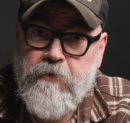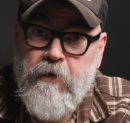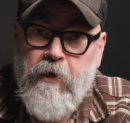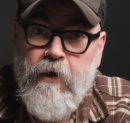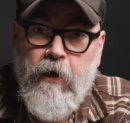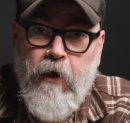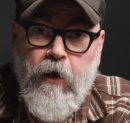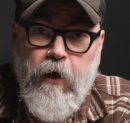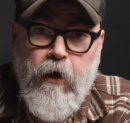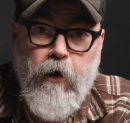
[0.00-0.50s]

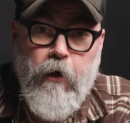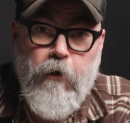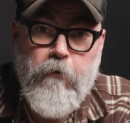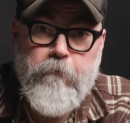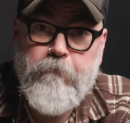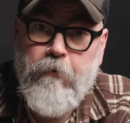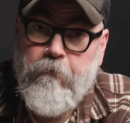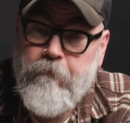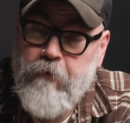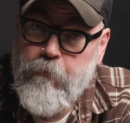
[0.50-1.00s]

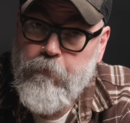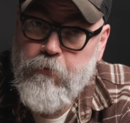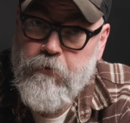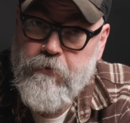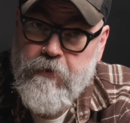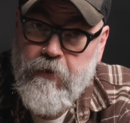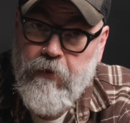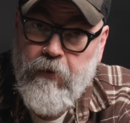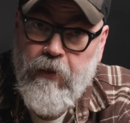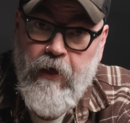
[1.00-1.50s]

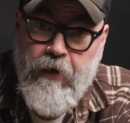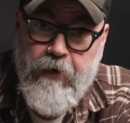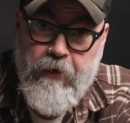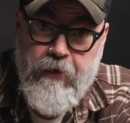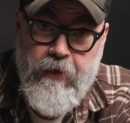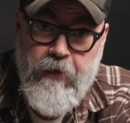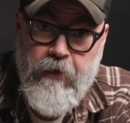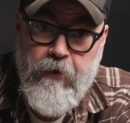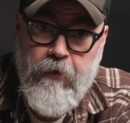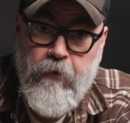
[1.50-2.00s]
50%
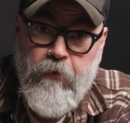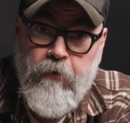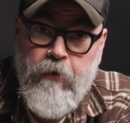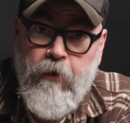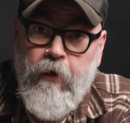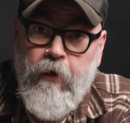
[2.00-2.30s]
Latakia,